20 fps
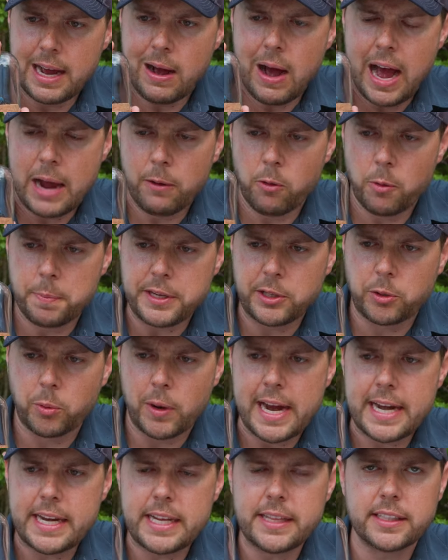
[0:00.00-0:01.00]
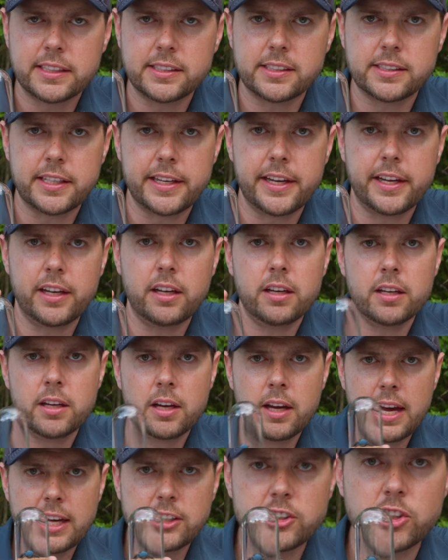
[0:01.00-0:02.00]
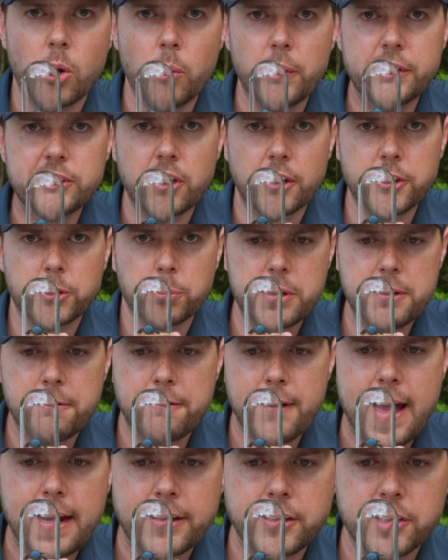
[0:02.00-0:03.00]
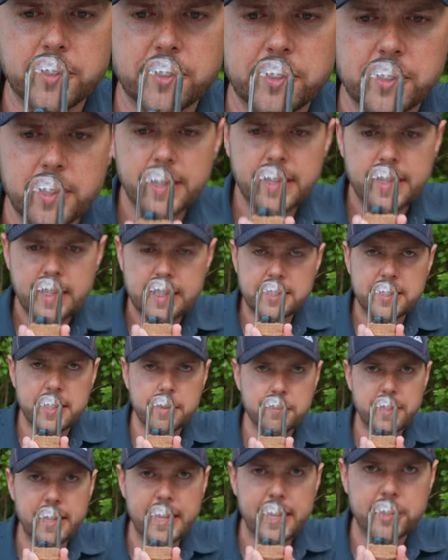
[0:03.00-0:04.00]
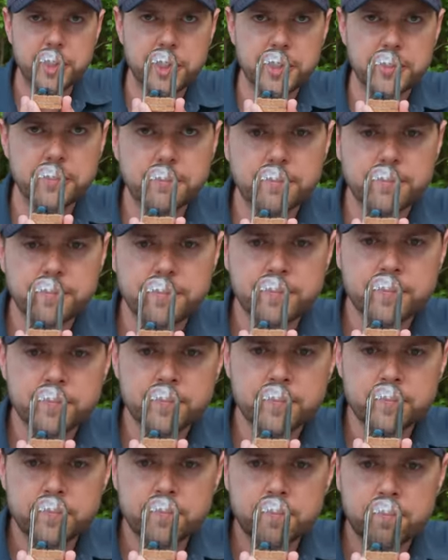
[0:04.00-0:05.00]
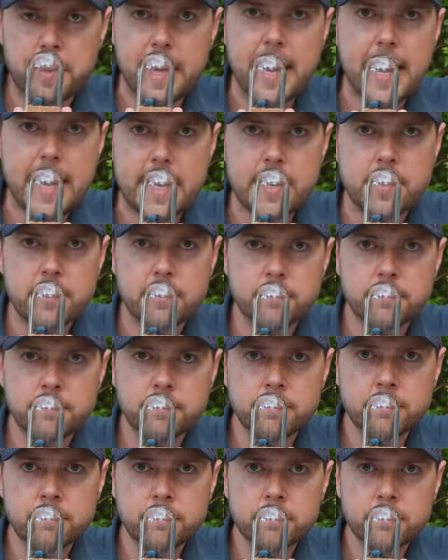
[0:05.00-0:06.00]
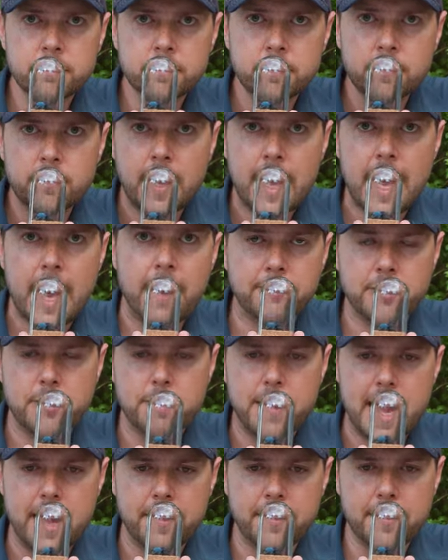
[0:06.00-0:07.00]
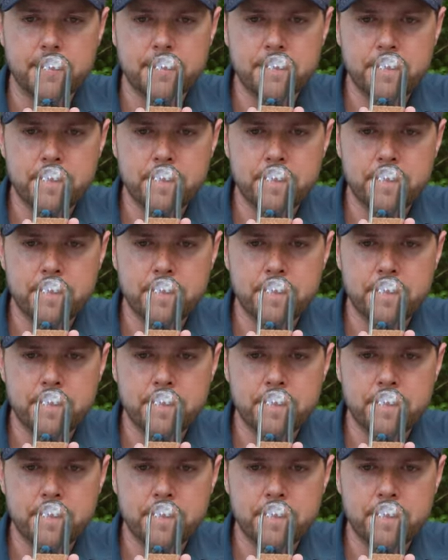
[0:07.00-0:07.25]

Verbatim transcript: Now, I will be grading this sting, as always, on three factors: intimidation, pain, aftermath.